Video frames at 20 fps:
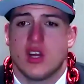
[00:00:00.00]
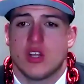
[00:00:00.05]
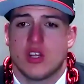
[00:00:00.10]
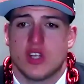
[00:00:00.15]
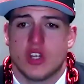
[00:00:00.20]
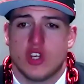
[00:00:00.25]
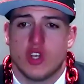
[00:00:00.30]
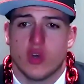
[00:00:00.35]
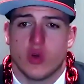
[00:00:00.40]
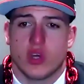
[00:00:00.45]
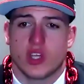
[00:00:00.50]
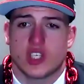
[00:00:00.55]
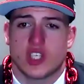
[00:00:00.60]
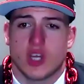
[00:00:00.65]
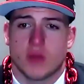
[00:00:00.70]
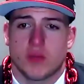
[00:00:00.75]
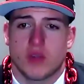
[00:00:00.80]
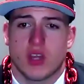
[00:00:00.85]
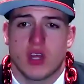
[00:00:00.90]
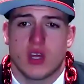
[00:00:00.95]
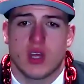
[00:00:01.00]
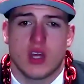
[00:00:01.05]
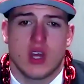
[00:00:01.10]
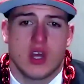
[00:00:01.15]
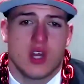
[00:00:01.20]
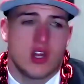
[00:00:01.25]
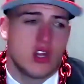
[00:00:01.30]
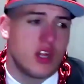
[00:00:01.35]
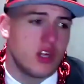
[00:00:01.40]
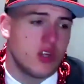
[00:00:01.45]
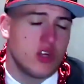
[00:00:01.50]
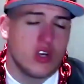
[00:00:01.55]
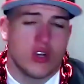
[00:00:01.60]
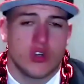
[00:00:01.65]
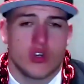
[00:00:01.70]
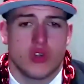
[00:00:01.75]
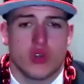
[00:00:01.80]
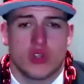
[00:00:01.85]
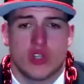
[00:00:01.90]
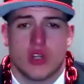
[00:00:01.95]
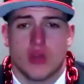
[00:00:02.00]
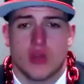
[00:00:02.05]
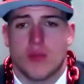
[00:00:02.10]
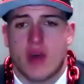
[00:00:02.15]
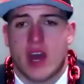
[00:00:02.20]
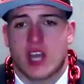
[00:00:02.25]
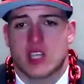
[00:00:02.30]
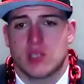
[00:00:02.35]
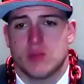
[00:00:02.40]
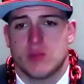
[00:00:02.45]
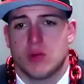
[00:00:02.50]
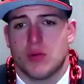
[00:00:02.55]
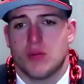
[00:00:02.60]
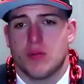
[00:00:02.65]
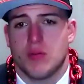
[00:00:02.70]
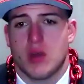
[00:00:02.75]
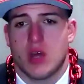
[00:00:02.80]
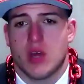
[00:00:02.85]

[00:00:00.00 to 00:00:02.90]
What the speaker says: to doing something that you don't do it to the maximum,